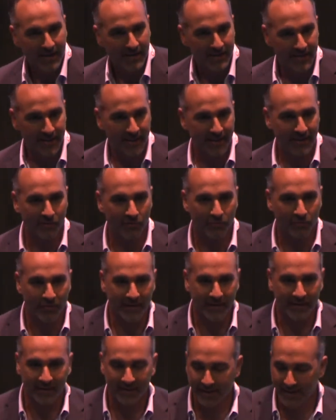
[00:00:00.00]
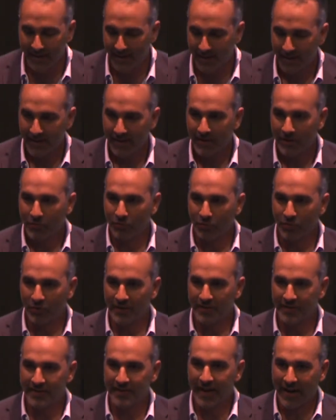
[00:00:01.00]
that really
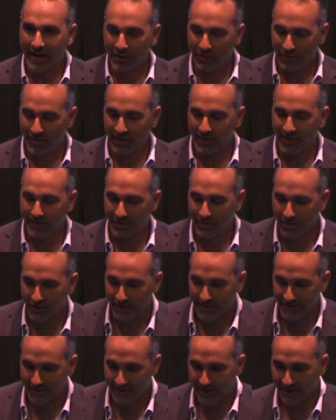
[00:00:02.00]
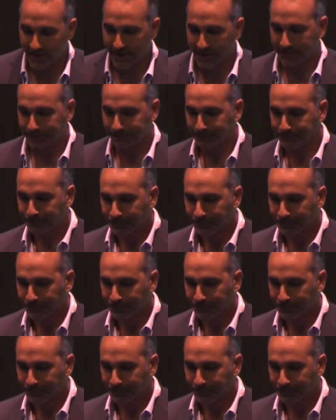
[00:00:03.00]
would outline good design.